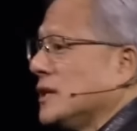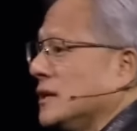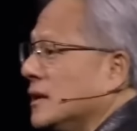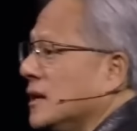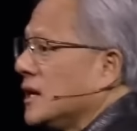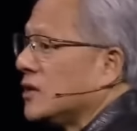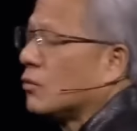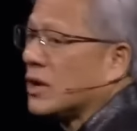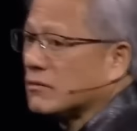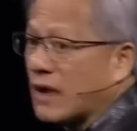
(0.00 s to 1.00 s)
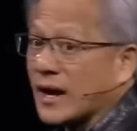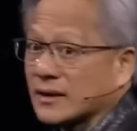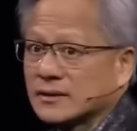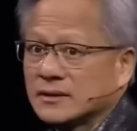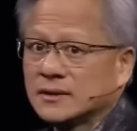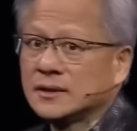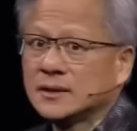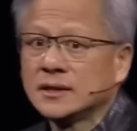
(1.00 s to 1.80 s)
machine in 1 rack.